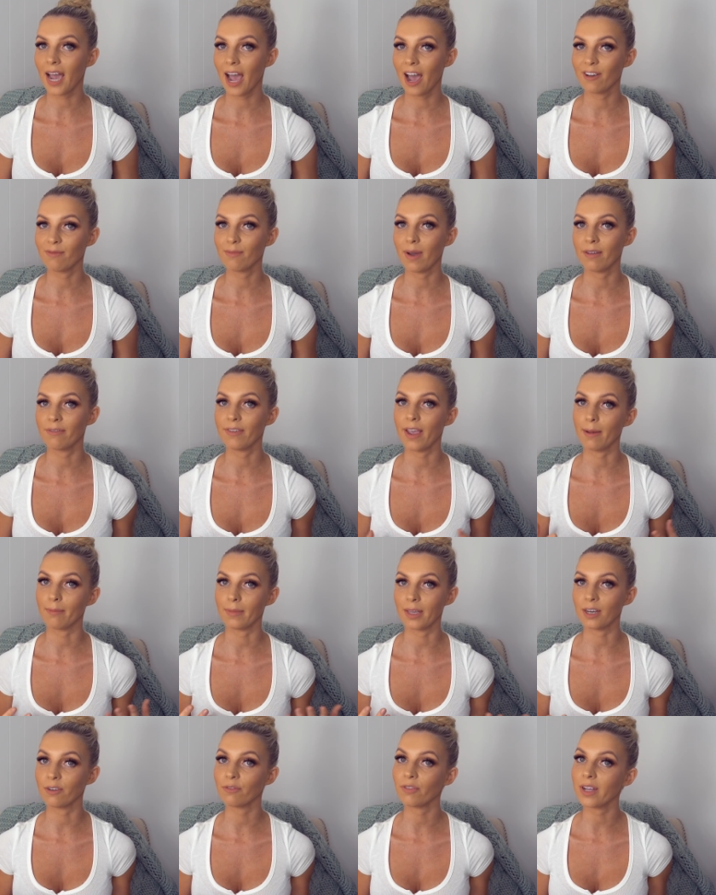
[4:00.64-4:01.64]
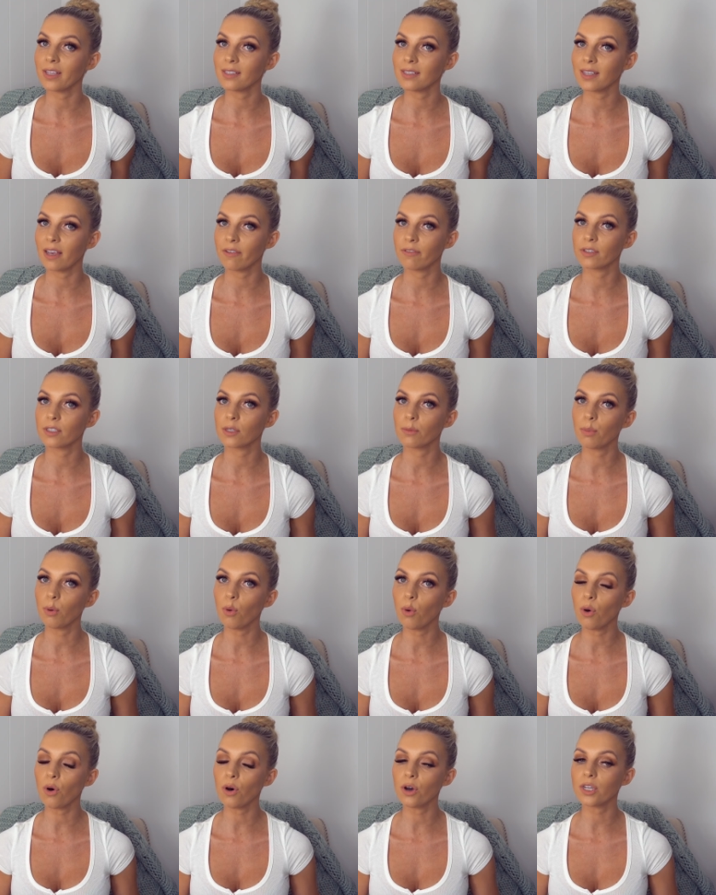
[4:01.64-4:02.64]
to have my family and friends there for
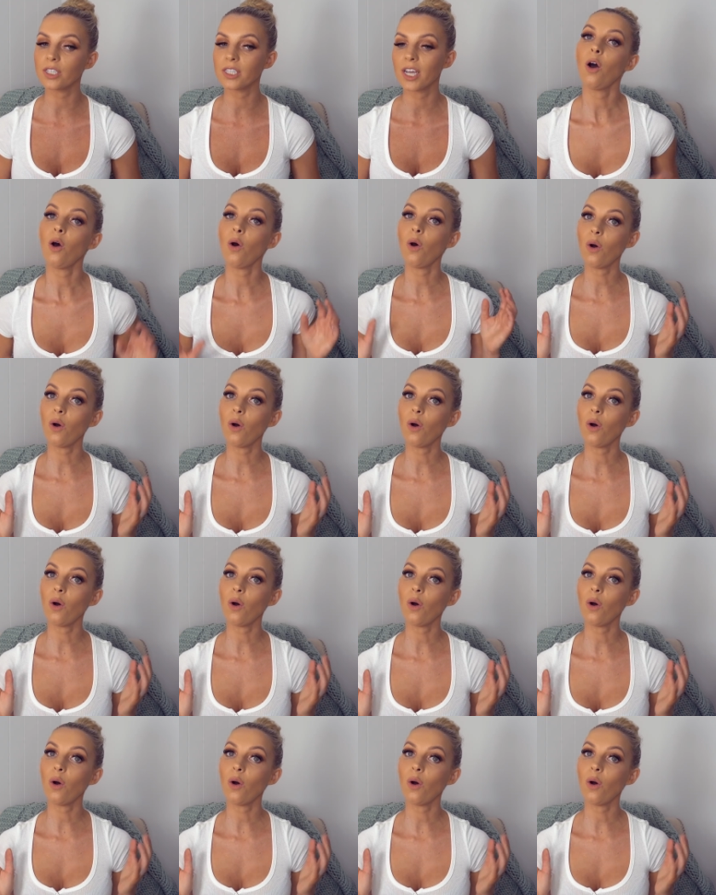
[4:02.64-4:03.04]
support.